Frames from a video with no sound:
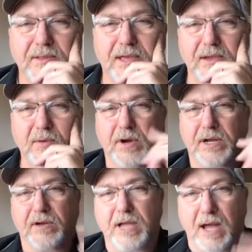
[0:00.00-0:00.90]
that you want
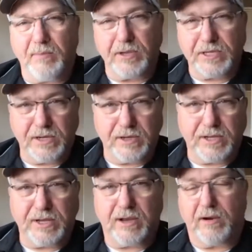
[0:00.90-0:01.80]
to accomplish here
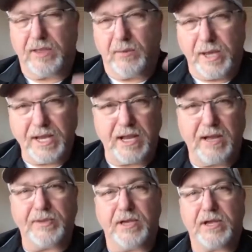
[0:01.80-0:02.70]
or that we can
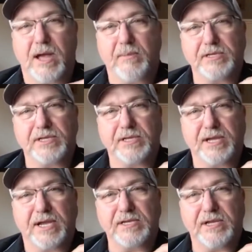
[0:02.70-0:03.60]
help you accomplish in the
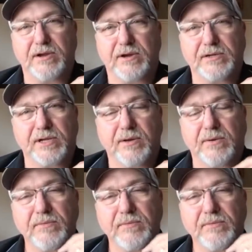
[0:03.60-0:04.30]
next year or so?